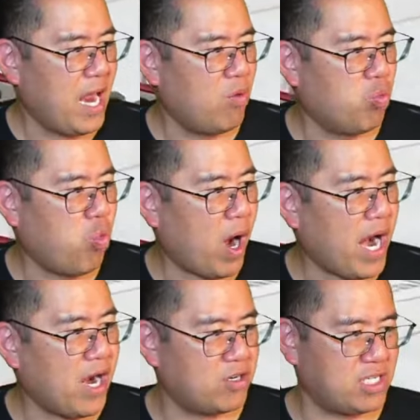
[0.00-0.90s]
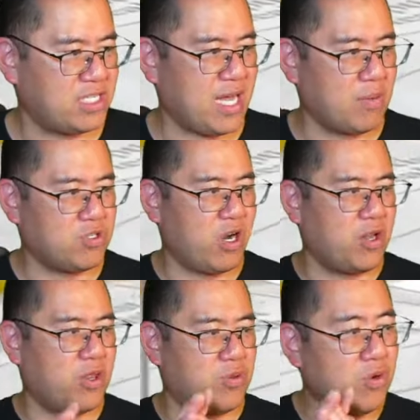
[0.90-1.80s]
and wires a slap
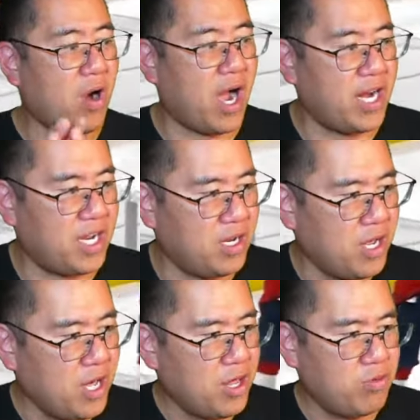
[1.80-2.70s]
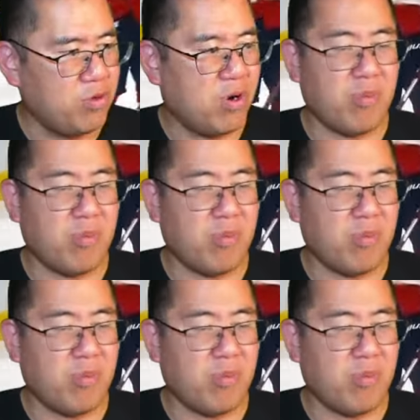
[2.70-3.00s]
shot through Heinen, through